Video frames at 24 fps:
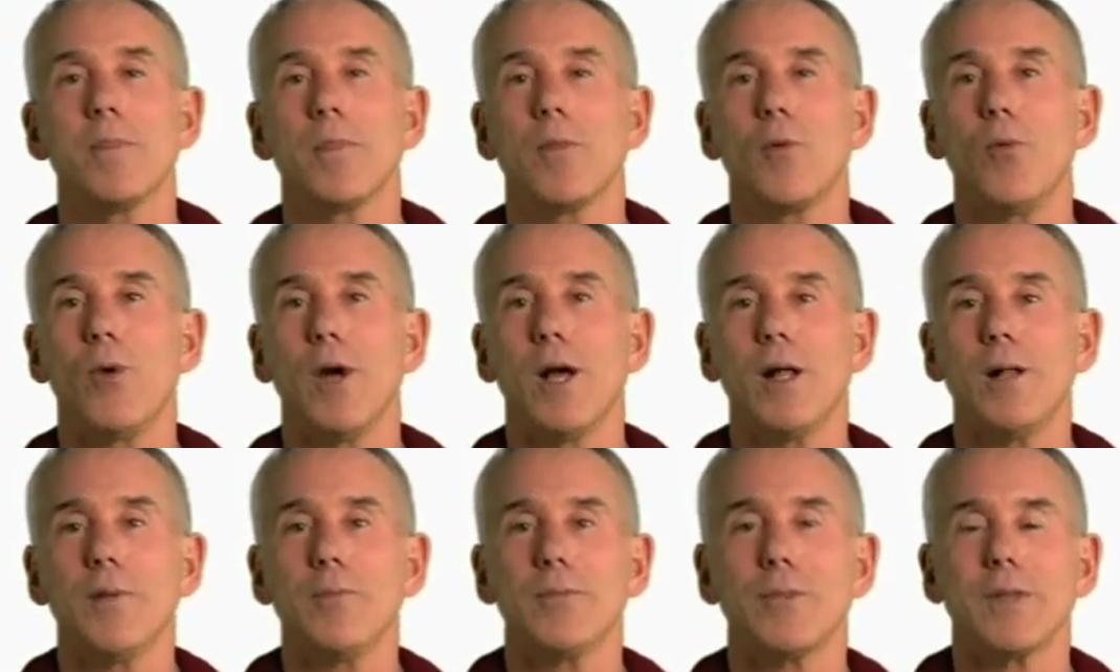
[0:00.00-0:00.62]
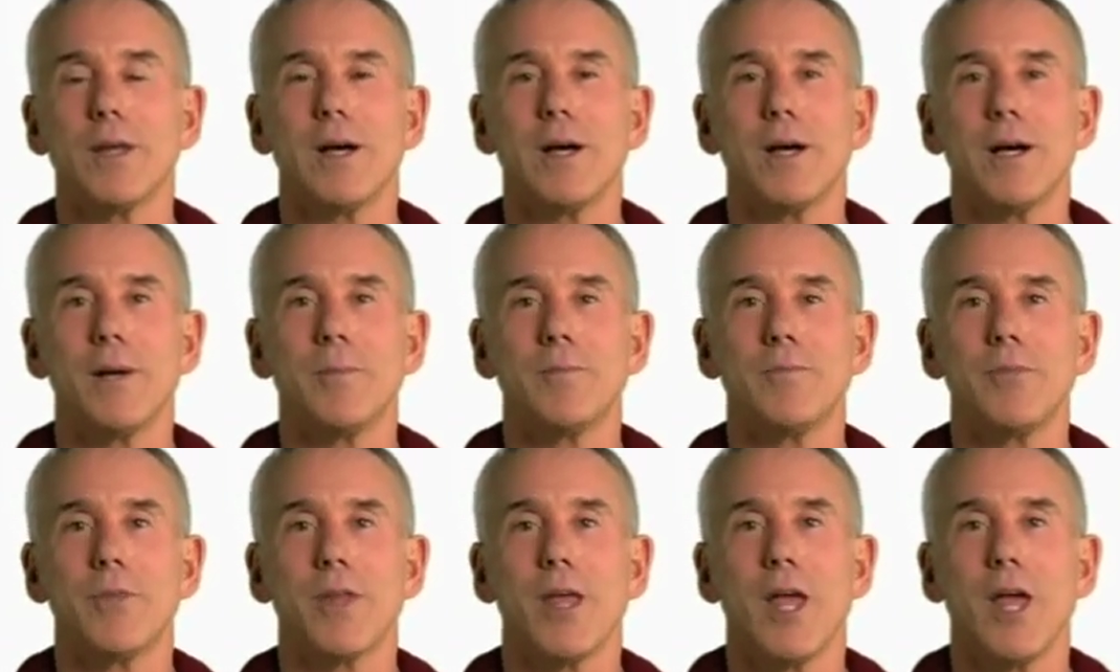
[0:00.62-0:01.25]
Well,
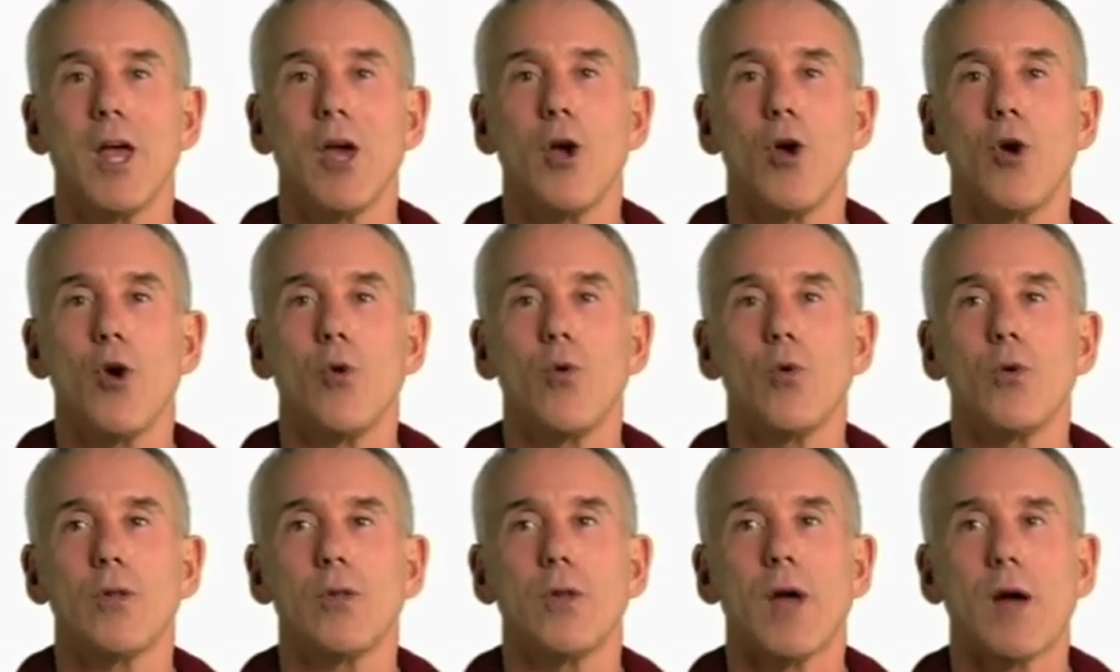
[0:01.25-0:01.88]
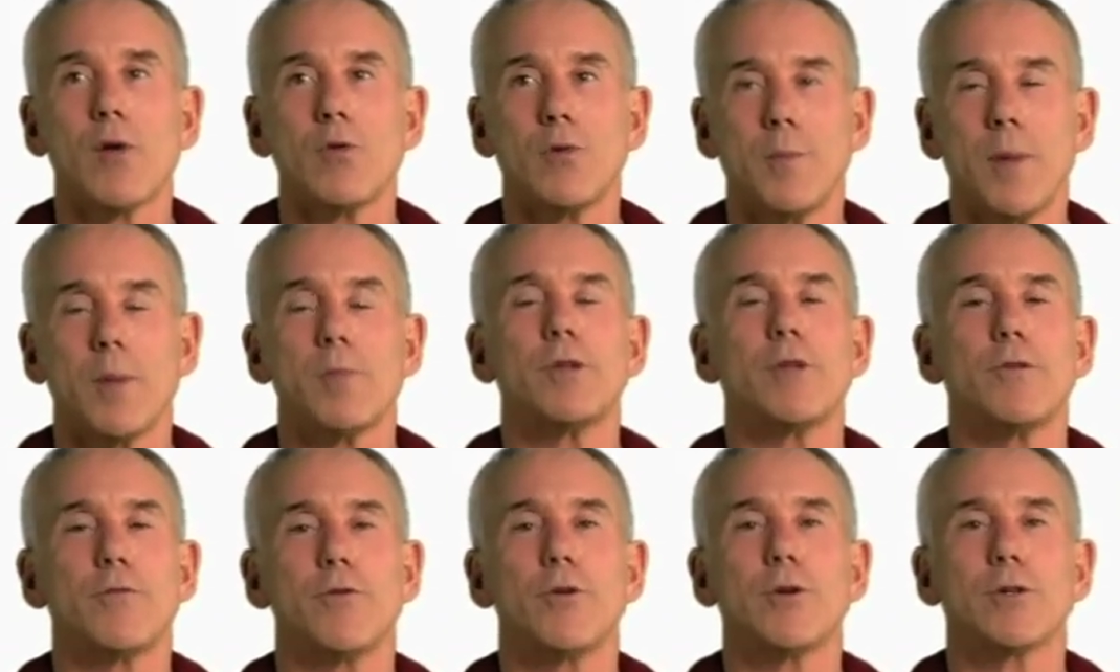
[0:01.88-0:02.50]
I remember
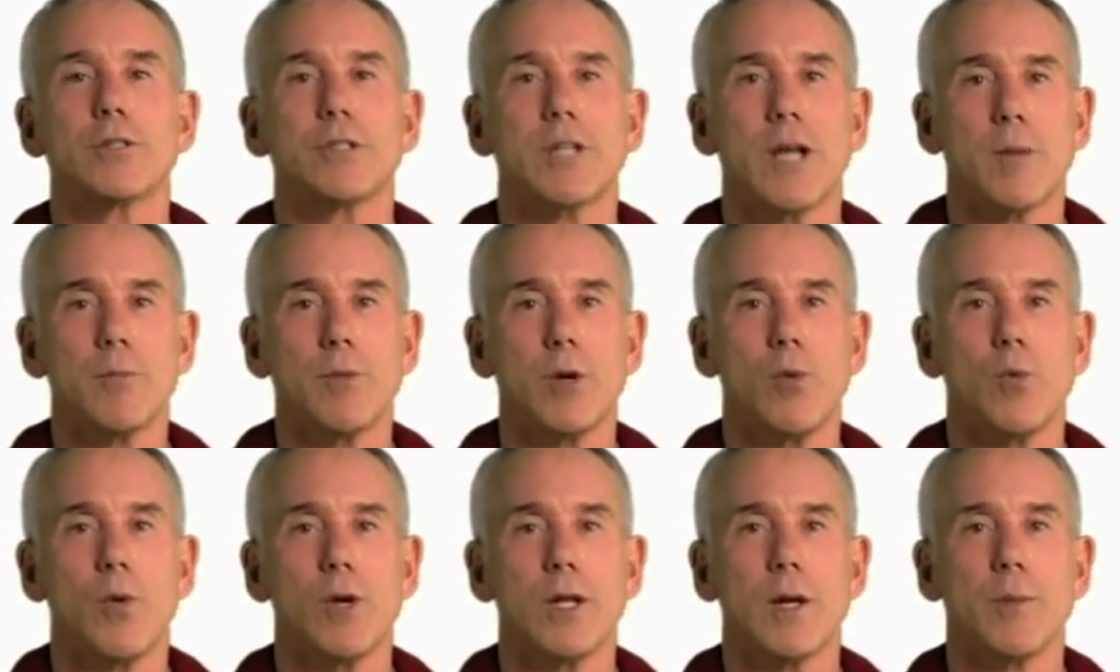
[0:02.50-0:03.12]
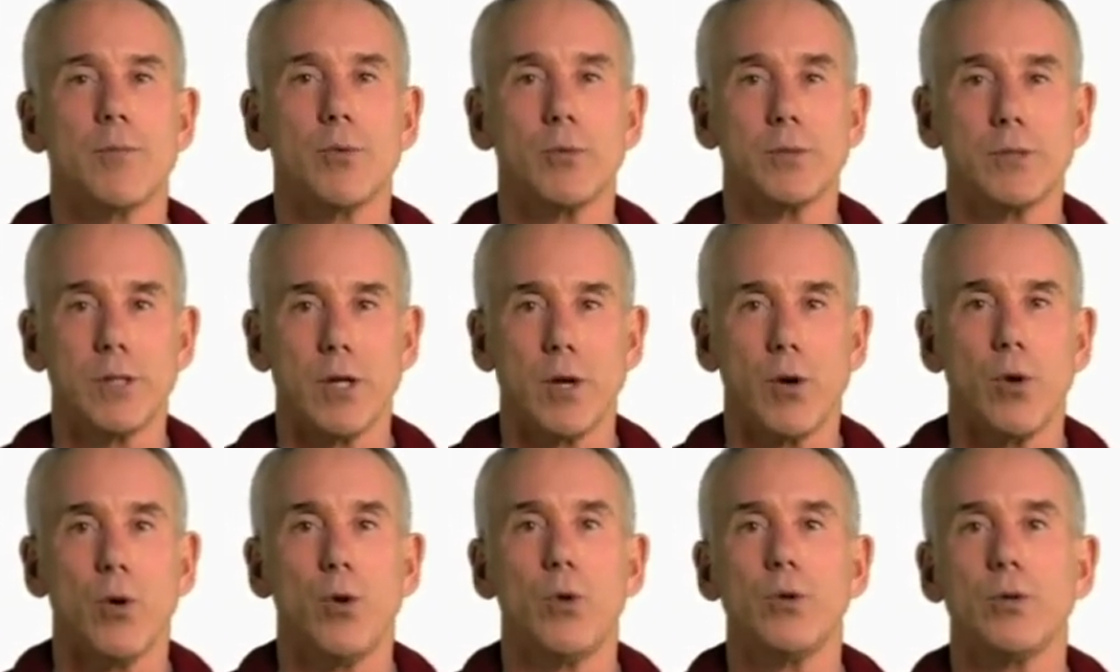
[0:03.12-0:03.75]
the first time we went up, it was the
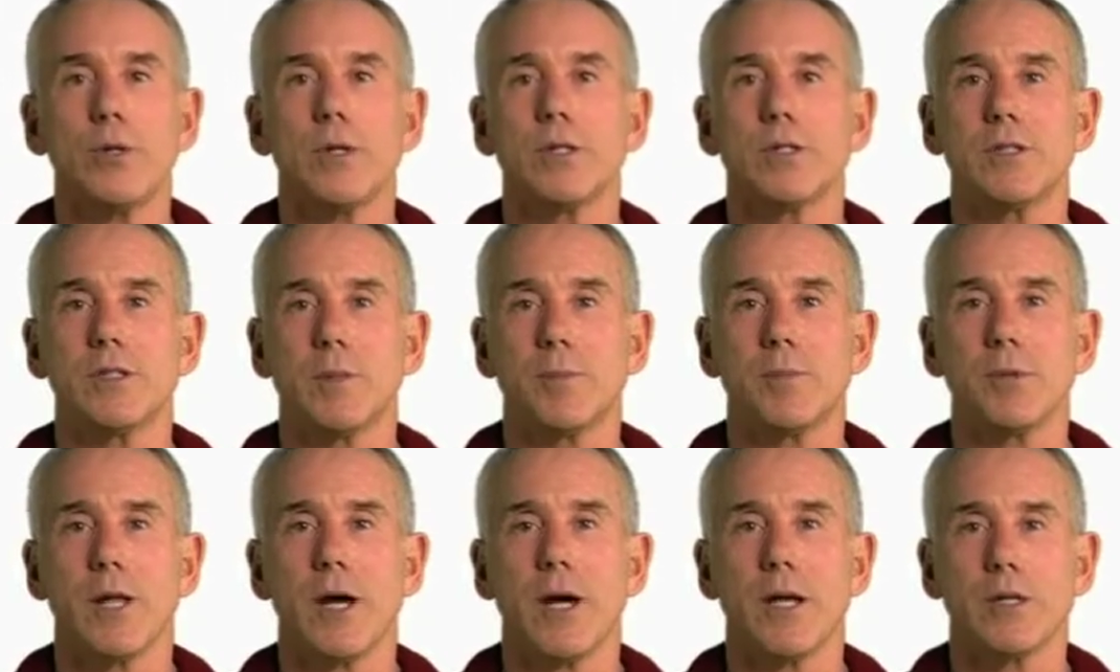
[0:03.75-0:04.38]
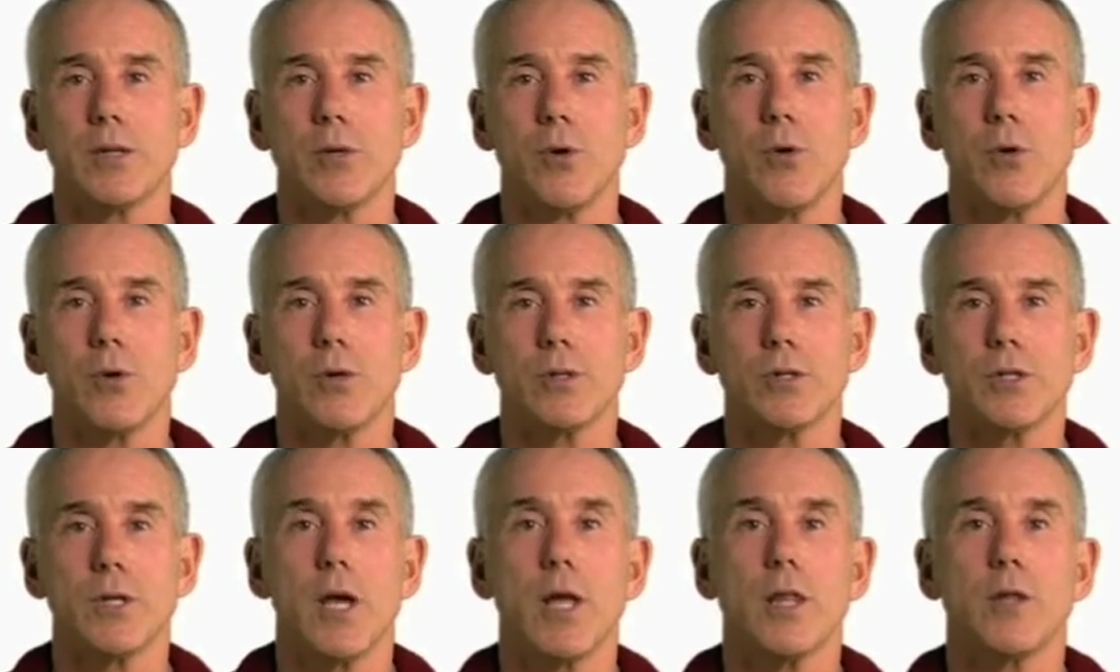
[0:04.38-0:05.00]
old zip line course.